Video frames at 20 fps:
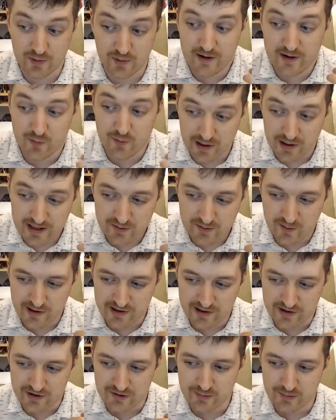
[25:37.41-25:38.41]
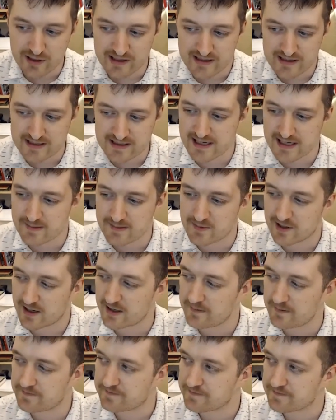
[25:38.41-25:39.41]
what I really want to do, but at the same
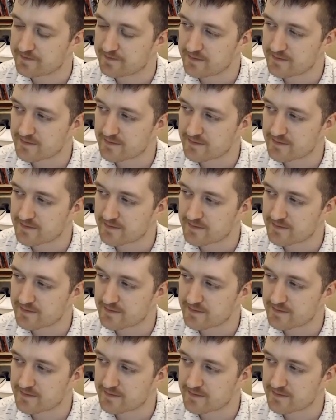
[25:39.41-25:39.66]
time,